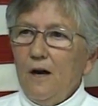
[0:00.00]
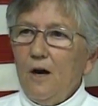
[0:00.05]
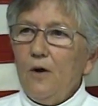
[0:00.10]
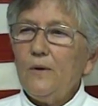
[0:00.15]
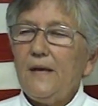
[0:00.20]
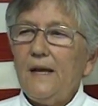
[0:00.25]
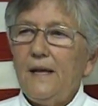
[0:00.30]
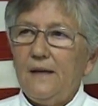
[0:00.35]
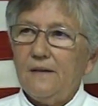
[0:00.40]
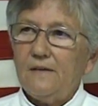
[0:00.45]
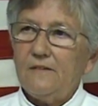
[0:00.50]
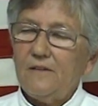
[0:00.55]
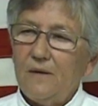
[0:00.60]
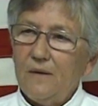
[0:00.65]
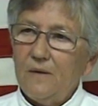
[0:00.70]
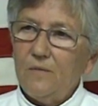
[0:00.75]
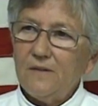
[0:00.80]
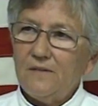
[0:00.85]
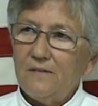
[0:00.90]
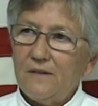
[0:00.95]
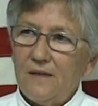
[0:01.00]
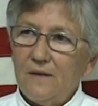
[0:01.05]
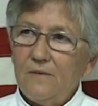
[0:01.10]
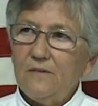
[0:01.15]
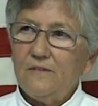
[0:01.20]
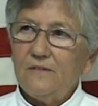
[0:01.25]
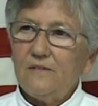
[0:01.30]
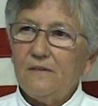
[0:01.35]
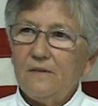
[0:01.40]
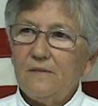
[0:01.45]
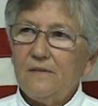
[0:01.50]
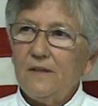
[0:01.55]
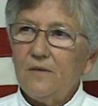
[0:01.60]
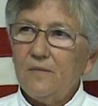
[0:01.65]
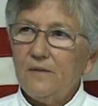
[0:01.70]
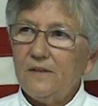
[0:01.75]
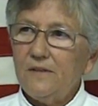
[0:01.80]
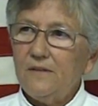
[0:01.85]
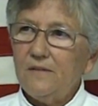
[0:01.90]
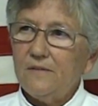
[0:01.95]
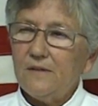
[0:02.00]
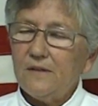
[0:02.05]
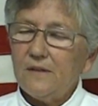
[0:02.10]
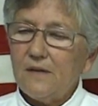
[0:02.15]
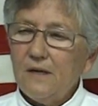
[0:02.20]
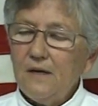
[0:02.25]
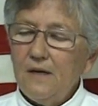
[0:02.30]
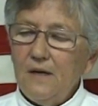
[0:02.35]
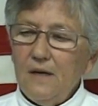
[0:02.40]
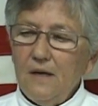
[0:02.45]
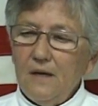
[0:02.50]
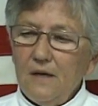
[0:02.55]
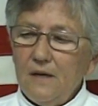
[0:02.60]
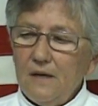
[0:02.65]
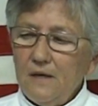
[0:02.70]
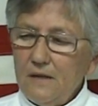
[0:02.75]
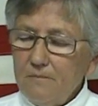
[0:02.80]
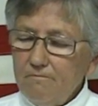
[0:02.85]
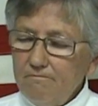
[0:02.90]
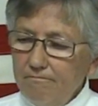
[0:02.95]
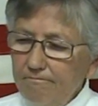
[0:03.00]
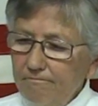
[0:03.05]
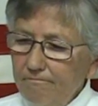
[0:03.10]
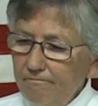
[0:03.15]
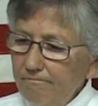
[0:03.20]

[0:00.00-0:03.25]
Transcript: Okay. So I wasn't. I was already with the union. Um,